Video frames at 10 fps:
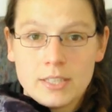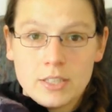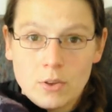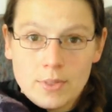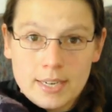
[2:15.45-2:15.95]
you
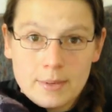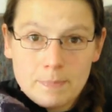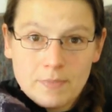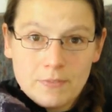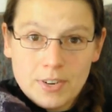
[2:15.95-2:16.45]
know that I
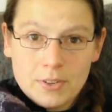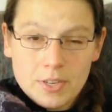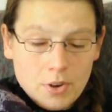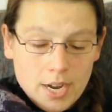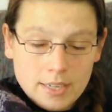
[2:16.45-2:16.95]
very
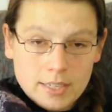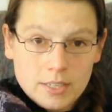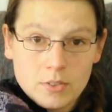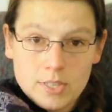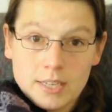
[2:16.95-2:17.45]
rarely
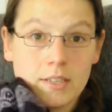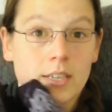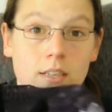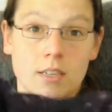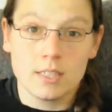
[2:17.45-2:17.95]
use hand-dyed
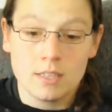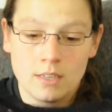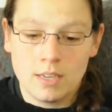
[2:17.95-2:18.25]
yarns.